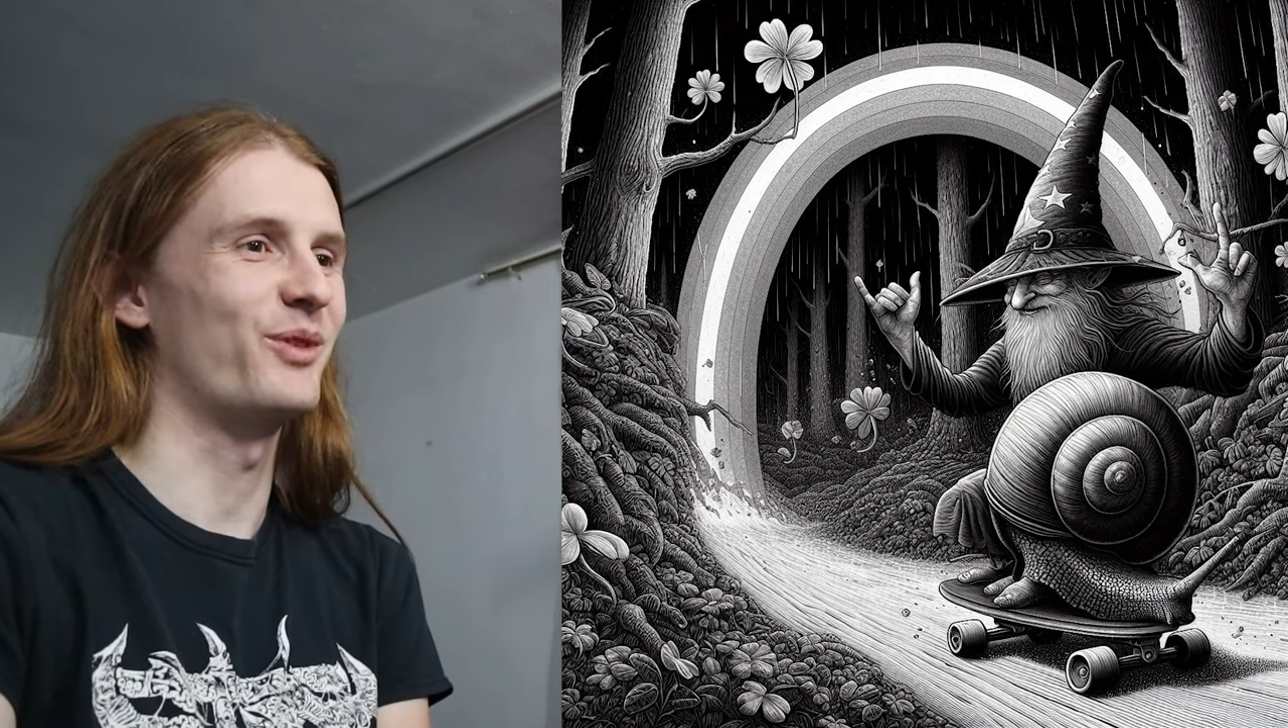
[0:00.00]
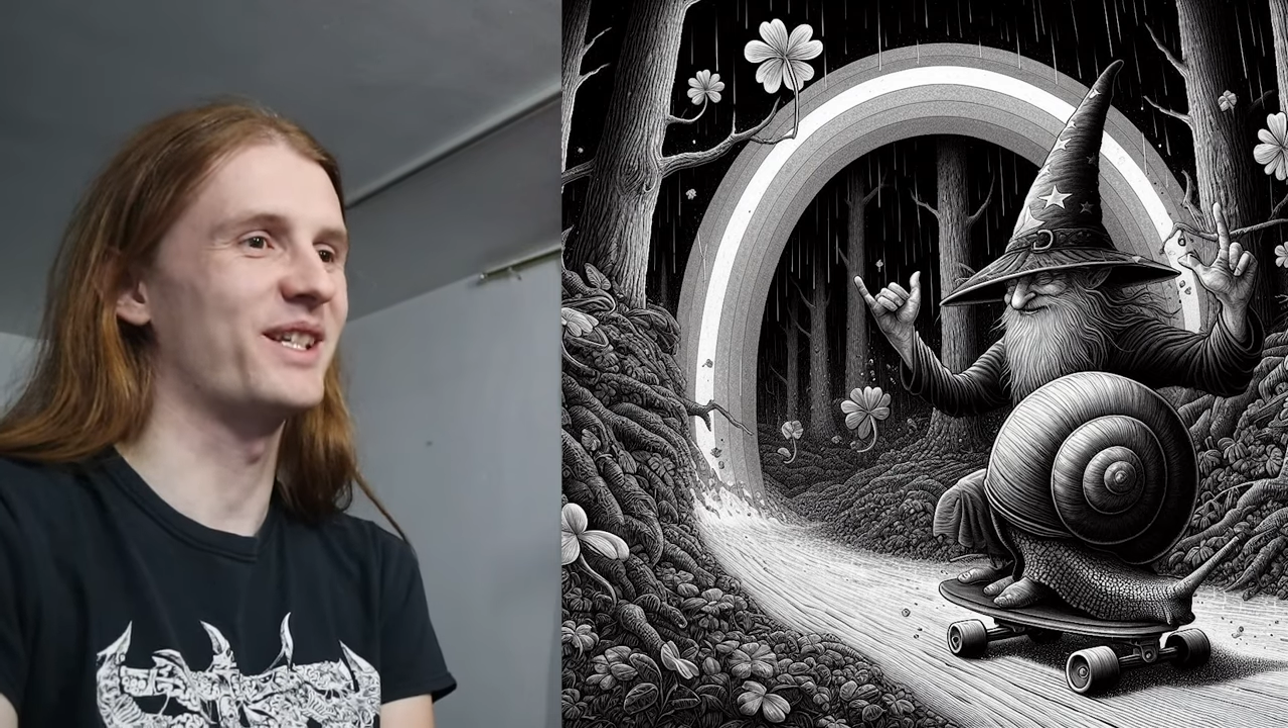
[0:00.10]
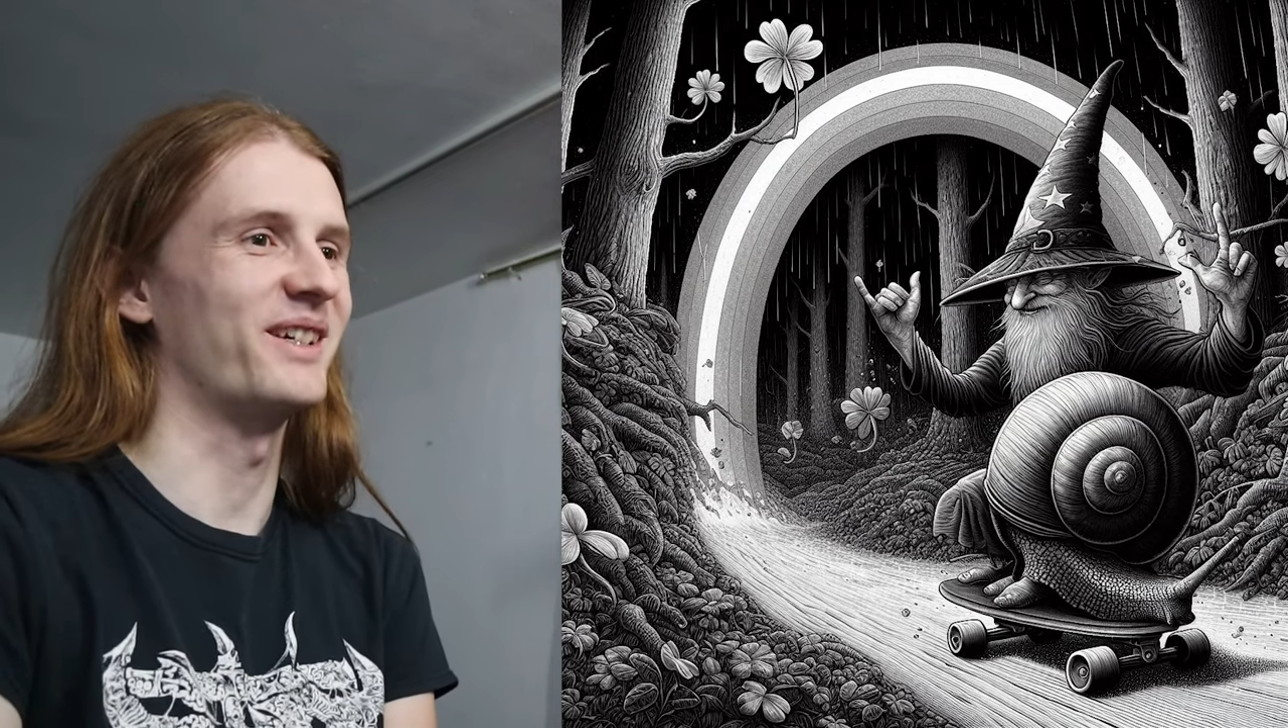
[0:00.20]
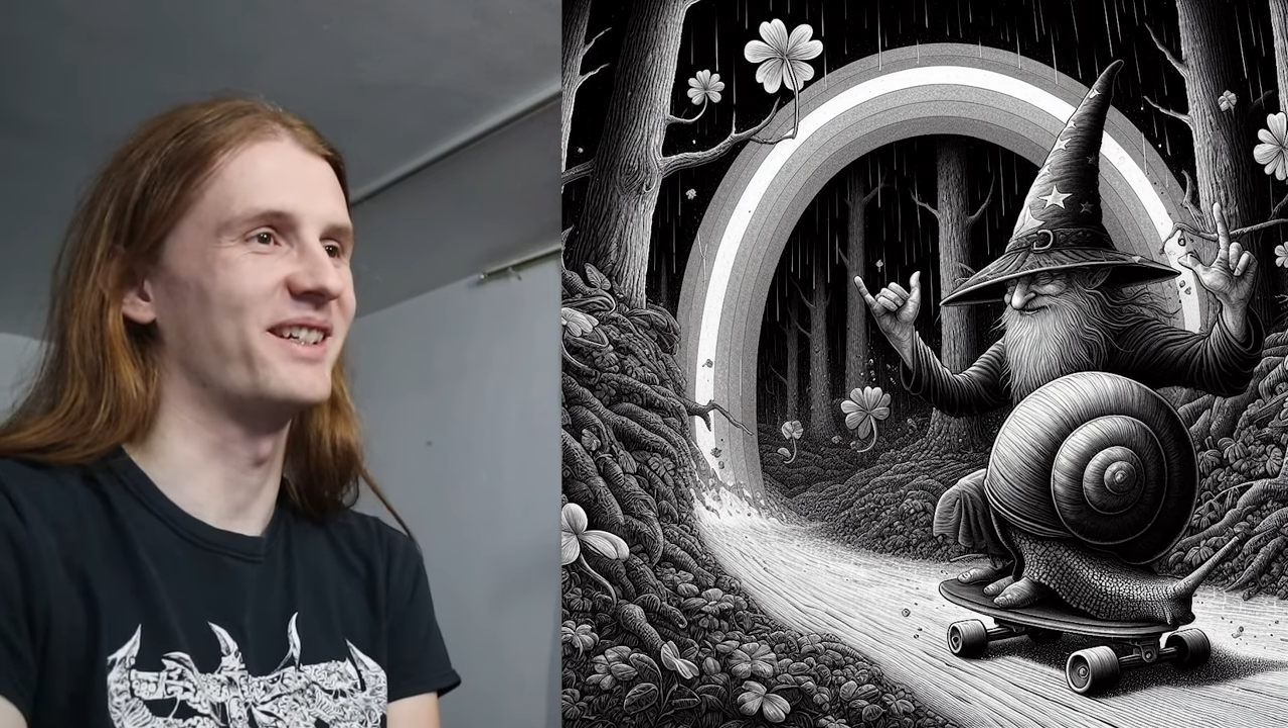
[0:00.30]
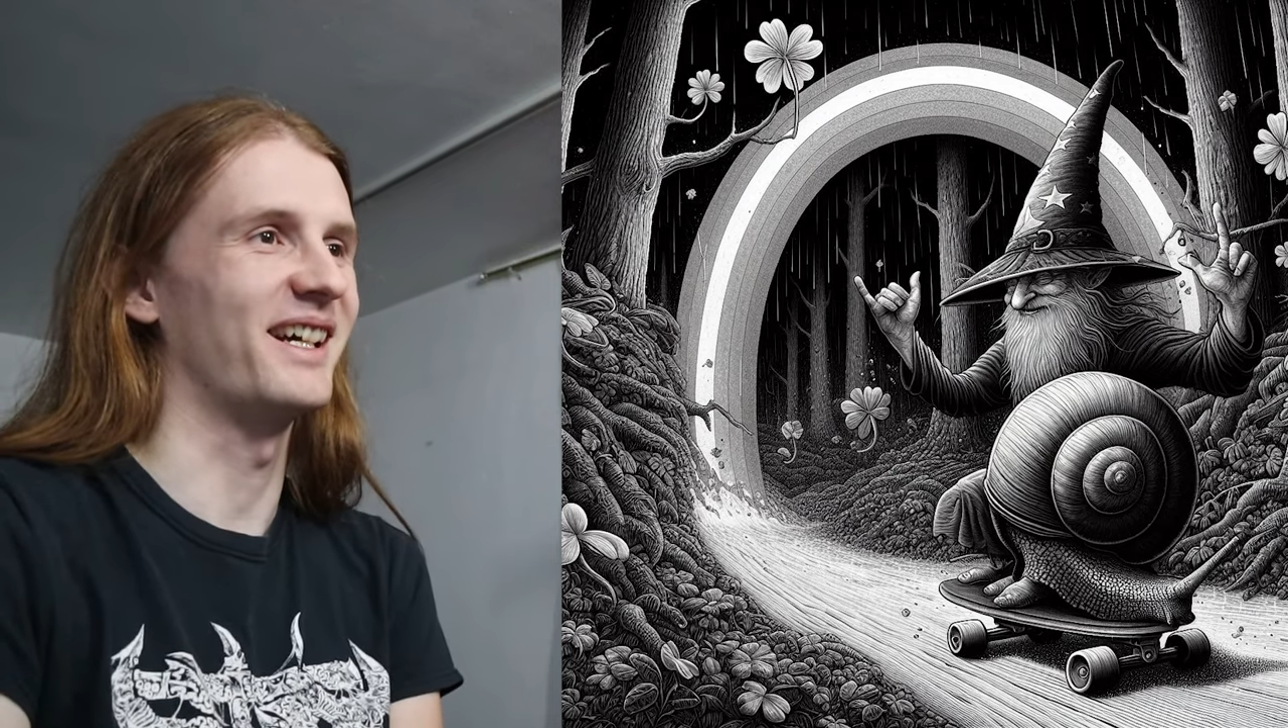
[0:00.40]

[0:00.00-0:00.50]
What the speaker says: wizard